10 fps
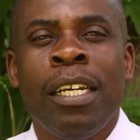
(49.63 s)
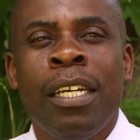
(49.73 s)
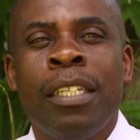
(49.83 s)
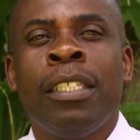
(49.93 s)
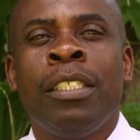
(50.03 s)

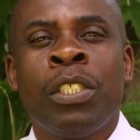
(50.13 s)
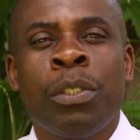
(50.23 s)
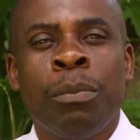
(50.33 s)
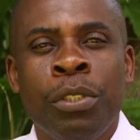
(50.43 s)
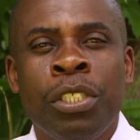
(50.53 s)
at the
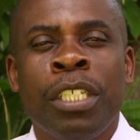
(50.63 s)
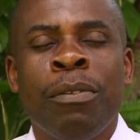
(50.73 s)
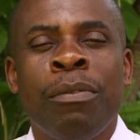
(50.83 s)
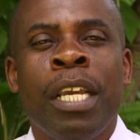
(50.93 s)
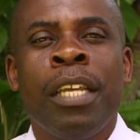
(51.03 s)

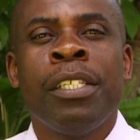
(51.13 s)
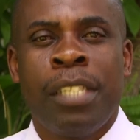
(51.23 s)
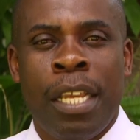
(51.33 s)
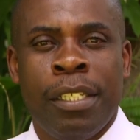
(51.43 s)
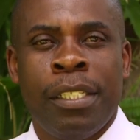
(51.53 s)
distribution of their
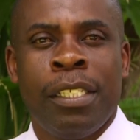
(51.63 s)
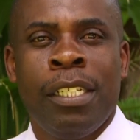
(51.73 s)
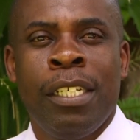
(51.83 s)
estate.